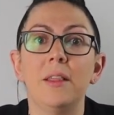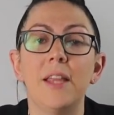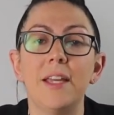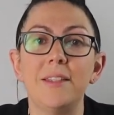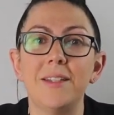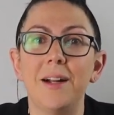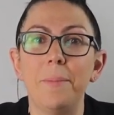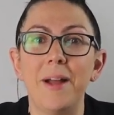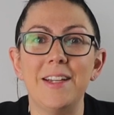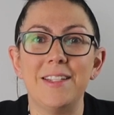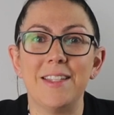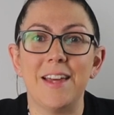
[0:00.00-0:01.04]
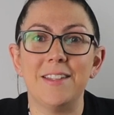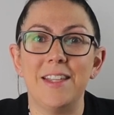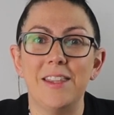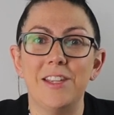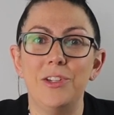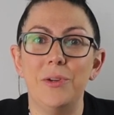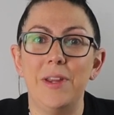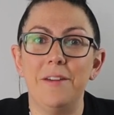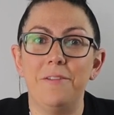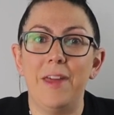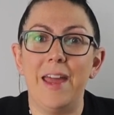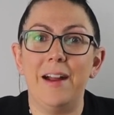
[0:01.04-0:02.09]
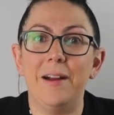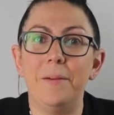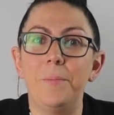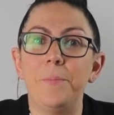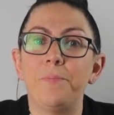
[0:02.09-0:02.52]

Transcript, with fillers: Let's start by discussing the duty of care.